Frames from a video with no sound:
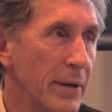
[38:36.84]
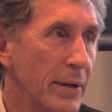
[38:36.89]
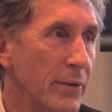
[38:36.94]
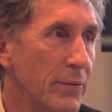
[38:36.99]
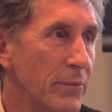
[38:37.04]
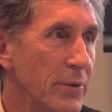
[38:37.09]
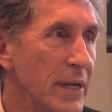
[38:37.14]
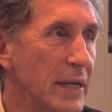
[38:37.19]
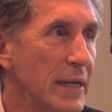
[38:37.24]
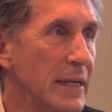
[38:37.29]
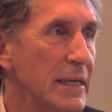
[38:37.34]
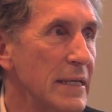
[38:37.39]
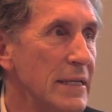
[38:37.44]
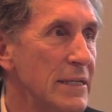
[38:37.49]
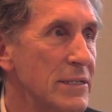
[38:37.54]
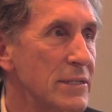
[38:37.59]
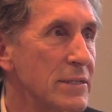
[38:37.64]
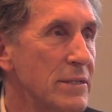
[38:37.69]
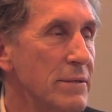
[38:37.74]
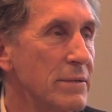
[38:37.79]
really
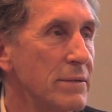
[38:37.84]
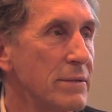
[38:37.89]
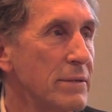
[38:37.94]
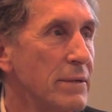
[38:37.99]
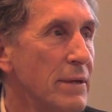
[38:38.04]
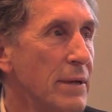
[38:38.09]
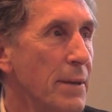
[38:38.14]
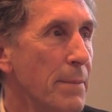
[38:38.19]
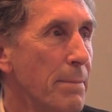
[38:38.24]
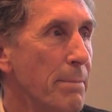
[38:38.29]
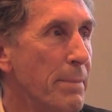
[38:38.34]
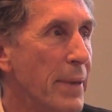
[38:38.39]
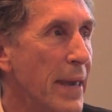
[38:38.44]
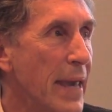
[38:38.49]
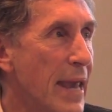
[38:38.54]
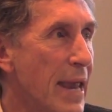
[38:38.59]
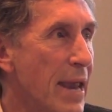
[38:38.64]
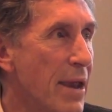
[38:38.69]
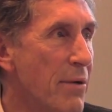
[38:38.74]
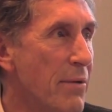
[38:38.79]
is to
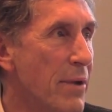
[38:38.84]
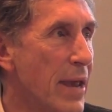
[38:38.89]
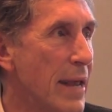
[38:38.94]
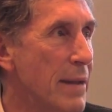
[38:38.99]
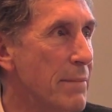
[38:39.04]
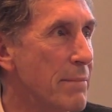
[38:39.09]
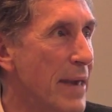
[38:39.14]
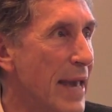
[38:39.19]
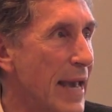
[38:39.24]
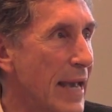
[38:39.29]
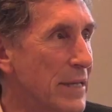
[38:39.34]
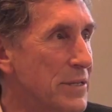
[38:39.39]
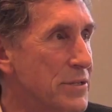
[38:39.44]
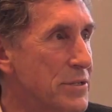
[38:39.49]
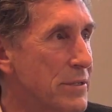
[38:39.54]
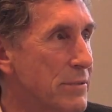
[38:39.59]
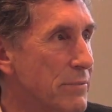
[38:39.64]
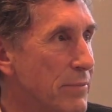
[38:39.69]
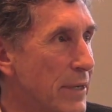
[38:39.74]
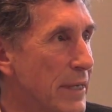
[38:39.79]
pair and
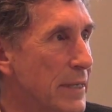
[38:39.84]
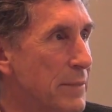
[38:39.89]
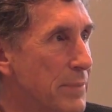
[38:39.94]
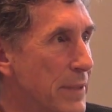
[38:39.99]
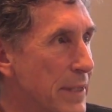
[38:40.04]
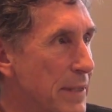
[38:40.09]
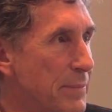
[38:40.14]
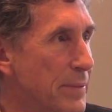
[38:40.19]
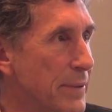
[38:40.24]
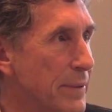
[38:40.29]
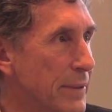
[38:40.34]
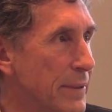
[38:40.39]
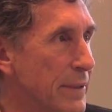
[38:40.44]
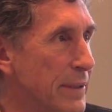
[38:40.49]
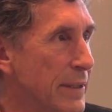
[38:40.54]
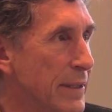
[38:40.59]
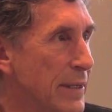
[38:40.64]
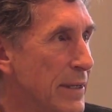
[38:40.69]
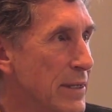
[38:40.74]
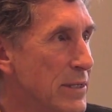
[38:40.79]
match the right people.
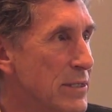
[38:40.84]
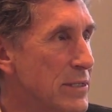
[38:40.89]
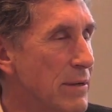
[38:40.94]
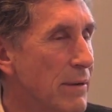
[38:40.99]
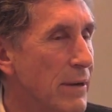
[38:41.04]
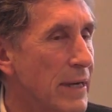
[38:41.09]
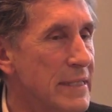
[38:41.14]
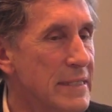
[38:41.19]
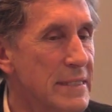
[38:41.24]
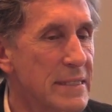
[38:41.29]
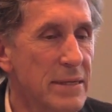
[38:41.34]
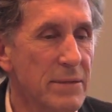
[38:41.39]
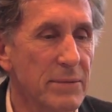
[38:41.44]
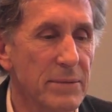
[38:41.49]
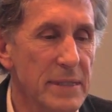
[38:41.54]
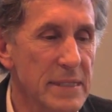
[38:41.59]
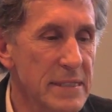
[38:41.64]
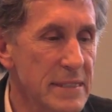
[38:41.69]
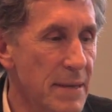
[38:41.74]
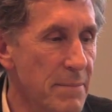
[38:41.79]
So I see
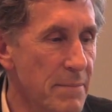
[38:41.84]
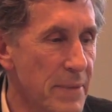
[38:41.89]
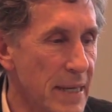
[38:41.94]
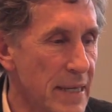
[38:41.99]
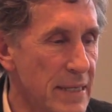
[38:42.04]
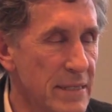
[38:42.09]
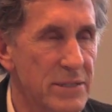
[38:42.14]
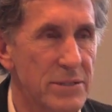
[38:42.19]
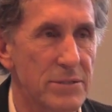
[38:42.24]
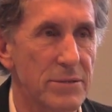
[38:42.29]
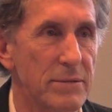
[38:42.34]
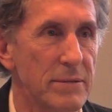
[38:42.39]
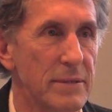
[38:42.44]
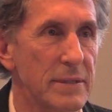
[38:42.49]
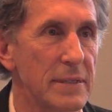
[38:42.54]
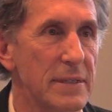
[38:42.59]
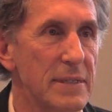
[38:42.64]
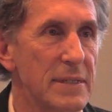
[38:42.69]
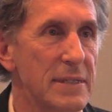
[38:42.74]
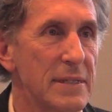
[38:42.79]
all these MBA
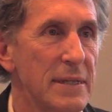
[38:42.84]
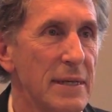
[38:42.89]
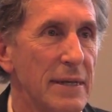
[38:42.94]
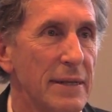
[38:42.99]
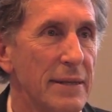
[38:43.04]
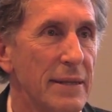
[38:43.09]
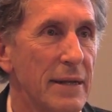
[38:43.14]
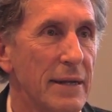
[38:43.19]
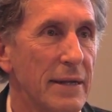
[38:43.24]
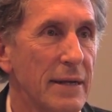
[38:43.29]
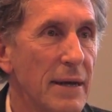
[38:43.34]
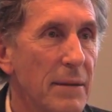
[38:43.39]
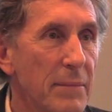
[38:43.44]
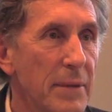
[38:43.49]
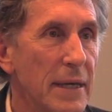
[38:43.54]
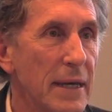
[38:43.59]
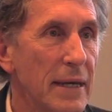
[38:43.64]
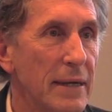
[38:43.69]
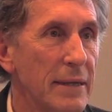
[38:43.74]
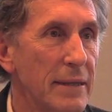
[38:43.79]
students that are
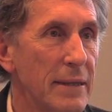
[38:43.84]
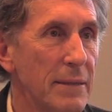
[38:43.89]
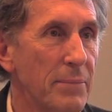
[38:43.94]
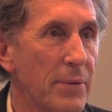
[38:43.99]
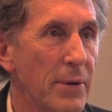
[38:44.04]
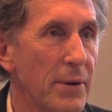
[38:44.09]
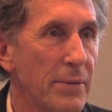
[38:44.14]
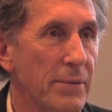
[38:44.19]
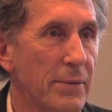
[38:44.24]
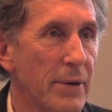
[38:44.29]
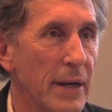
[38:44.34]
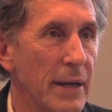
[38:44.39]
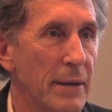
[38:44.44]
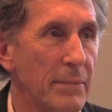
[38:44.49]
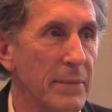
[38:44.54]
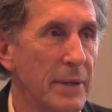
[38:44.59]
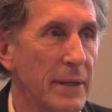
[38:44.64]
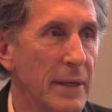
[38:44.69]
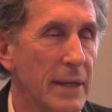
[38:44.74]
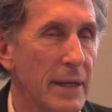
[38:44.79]
coming out of their
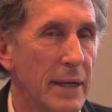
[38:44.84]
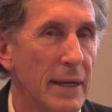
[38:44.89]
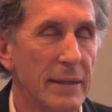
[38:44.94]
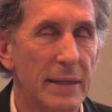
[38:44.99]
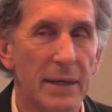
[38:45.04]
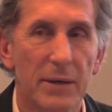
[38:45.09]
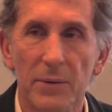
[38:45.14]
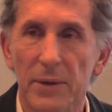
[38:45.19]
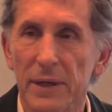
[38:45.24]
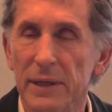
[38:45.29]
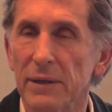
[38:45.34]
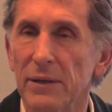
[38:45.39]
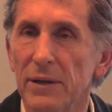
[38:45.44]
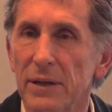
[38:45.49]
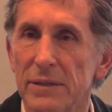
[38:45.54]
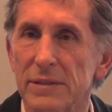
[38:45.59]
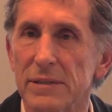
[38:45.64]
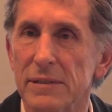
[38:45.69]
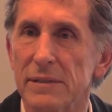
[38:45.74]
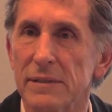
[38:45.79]
program, and they're quite
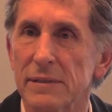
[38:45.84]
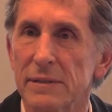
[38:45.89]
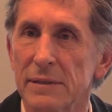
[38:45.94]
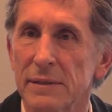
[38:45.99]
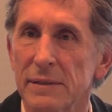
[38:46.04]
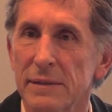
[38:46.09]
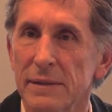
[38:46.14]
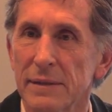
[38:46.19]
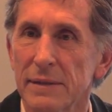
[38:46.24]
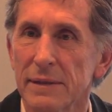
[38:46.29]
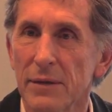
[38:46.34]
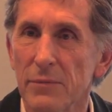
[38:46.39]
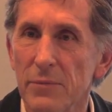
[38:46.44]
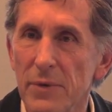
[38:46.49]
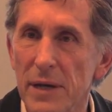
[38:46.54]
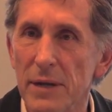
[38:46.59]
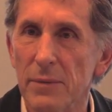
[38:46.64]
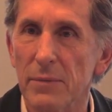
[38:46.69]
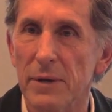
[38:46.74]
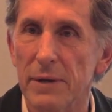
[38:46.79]
lost. They
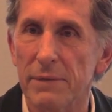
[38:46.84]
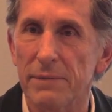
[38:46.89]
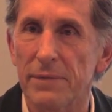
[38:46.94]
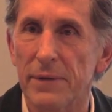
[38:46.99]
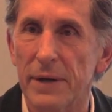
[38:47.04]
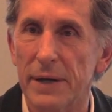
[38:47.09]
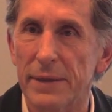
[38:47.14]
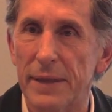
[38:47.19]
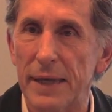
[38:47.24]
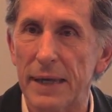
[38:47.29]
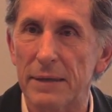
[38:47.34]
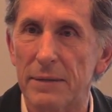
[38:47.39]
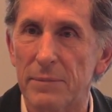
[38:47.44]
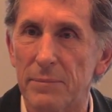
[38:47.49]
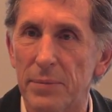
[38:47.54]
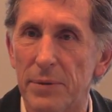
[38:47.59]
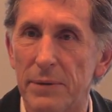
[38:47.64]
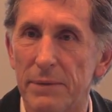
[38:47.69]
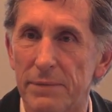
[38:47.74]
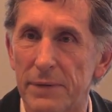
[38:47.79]
really want to find that
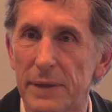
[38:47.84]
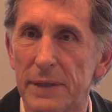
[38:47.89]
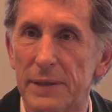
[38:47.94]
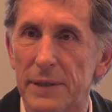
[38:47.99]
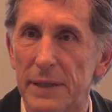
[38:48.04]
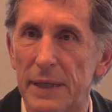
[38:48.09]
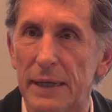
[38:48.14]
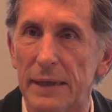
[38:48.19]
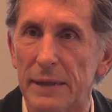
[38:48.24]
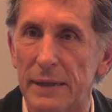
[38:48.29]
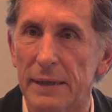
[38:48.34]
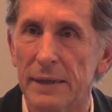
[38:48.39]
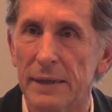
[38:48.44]
perfect thing.